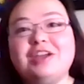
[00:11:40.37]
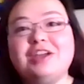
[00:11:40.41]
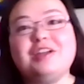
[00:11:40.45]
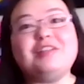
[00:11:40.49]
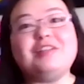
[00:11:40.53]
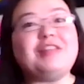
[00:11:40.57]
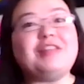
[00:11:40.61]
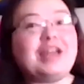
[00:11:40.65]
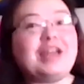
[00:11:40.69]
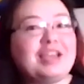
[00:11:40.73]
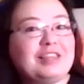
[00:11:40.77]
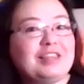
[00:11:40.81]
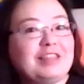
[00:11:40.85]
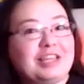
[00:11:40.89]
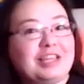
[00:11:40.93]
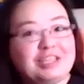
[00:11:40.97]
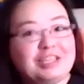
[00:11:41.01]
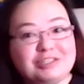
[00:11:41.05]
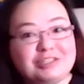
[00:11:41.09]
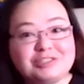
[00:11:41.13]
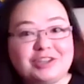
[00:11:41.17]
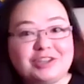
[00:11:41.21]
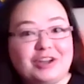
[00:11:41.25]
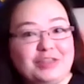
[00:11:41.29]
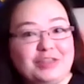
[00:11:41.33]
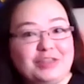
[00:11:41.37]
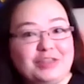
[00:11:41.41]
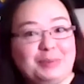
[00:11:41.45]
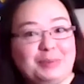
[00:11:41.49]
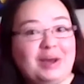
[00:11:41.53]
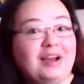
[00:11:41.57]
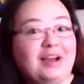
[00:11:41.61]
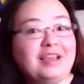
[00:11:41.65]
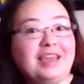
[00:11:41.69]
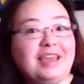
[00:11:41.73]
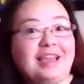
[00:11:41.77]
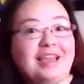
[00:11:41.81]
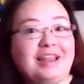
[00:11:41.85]
like you saw in the
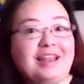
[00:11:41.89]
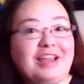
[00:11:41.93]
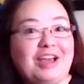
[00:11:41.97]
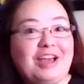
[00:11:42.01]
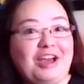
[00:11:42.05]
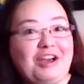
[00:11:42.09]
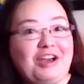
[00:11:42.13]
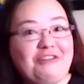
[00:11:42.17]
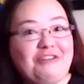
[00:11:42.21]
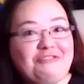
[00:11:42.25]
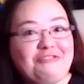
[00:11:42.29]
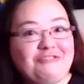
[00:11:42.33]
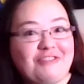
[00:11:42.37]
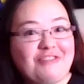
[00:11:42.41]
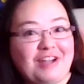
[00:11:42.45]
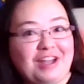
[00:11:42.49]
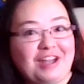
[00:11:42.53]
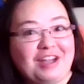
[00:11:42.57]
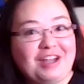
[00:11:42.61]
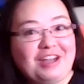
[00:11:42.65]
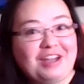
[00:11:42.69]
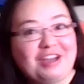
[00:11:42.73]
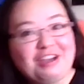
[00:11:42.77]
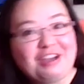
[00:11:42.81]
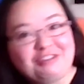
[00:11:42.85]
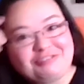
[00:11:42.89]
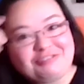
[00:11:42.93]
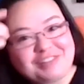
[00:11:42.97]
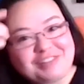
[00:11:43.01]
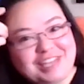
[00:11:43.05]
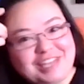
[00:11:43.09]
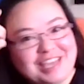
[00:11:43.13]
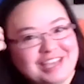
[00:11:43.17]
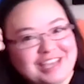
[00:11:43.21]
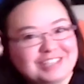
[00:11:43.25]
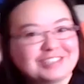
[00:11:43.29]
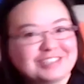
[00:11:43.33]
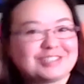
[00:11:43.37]
pocket of
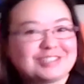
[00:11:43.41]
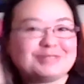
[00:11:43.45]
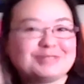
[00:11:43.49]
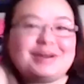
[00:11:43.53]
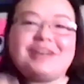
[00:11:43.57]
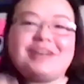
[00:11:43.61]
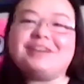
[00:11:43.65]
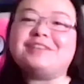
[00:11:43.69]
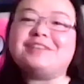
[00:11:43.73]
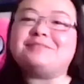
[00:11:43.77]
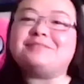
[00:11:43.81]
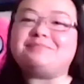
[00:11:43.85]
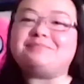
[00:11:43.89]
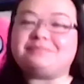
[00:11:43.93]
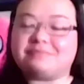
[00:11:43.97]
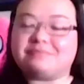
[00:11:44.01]
Leanne's sweater.